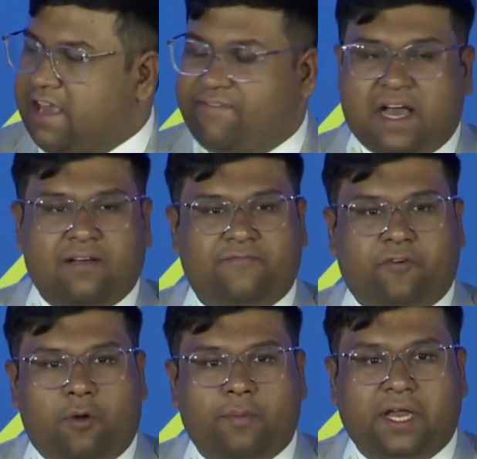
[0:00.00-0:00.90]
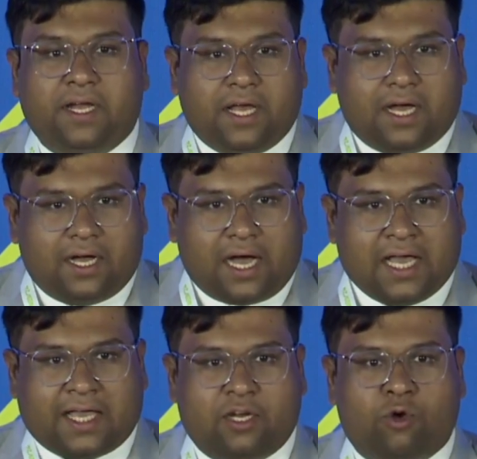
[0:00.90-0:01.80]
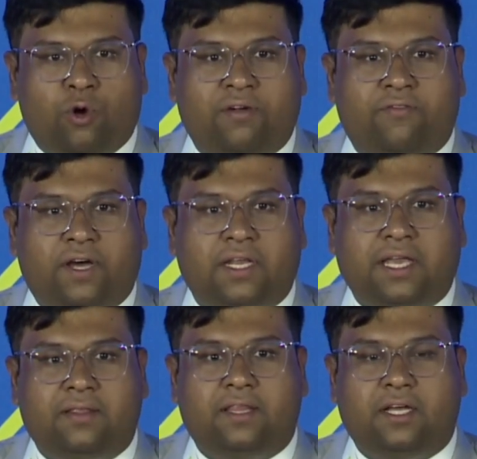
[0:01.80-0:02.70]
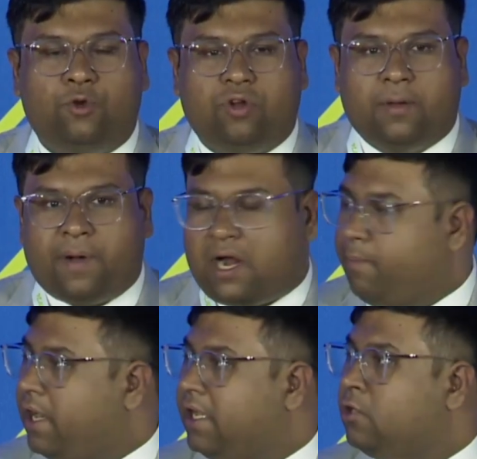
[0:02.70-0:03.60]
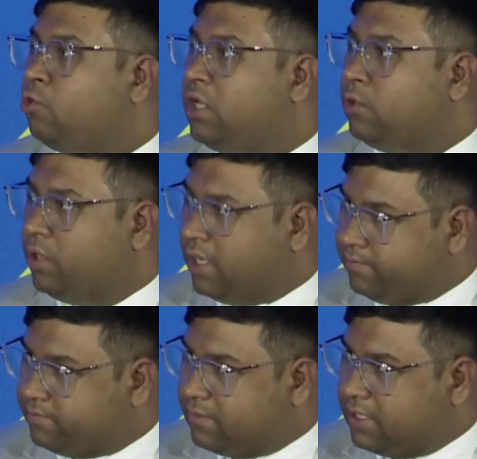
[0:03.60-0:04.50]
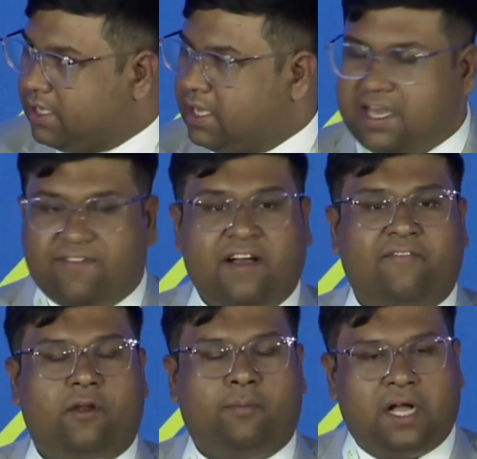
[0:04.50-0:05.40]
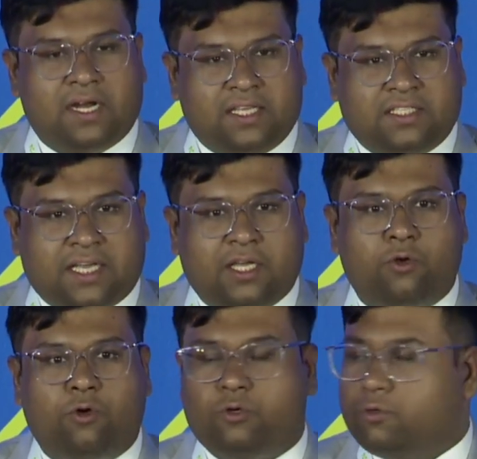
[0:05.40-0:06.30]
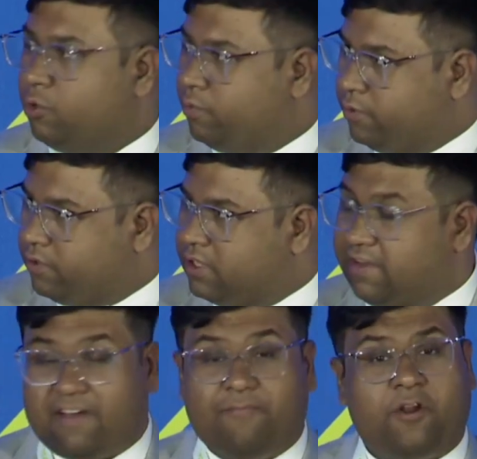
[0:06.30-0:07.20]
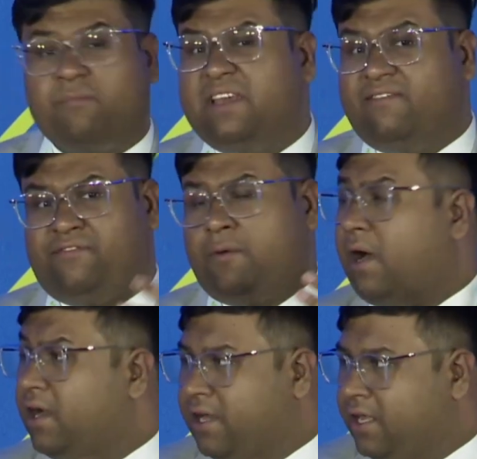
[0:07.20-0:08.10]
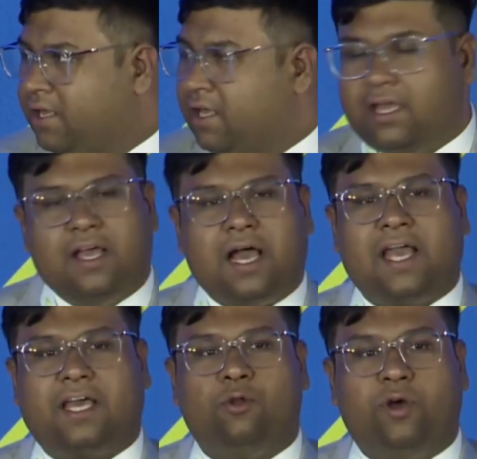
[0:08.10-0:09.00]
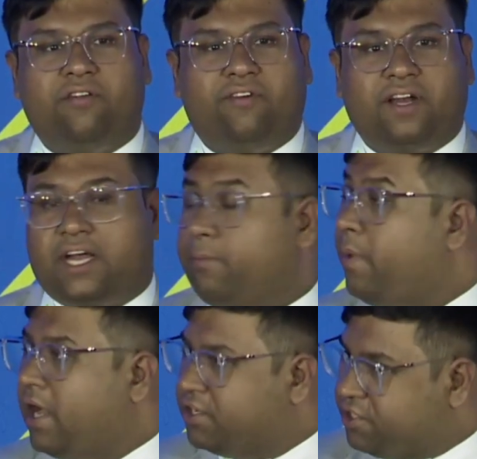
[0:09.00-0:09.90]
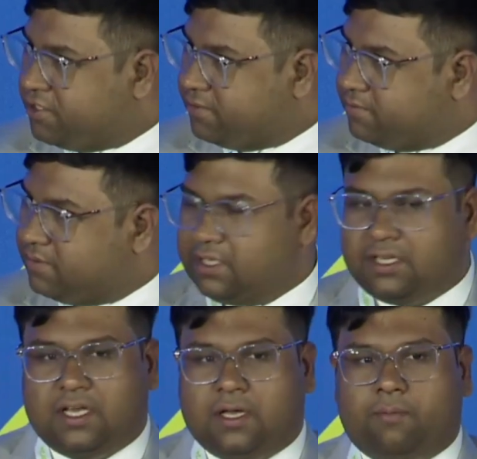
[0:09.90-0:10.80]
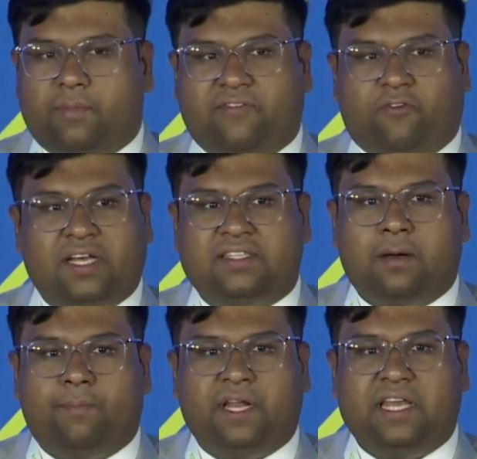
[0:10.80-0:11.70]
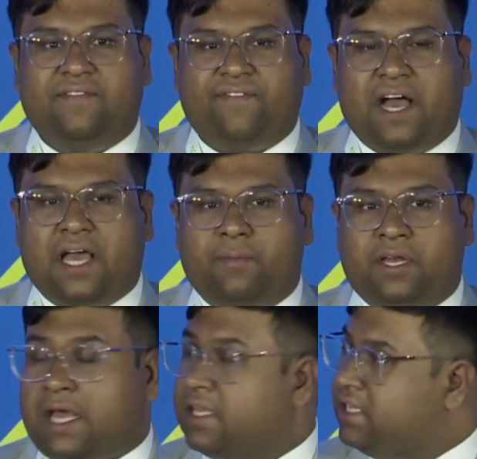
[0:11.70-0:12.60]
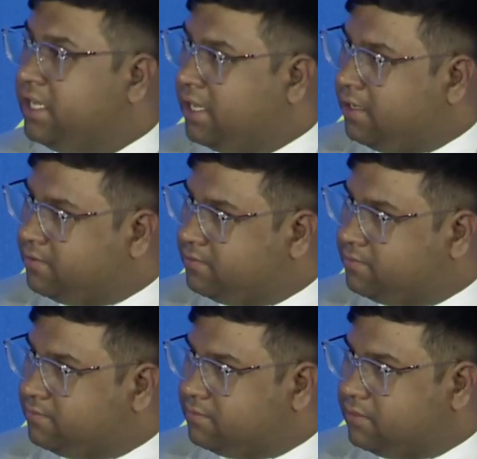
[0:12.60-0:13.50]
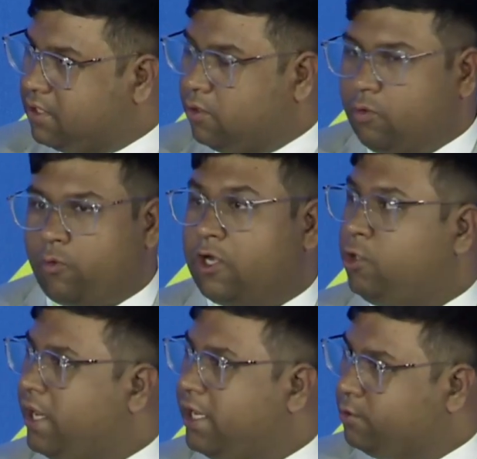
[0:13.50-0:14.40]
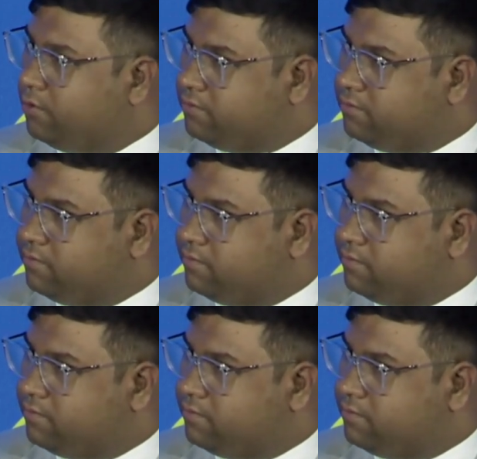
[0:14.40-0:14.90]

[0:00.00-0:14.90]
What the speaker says: If I am from India, I can go and work in the nuclear power plant in Kudankulam. If I am from Bangladesh, I can go to Urupur. If I am even from Hungary, I can go and work at Paksh. But for example, if I am in Nigeria, what do I do?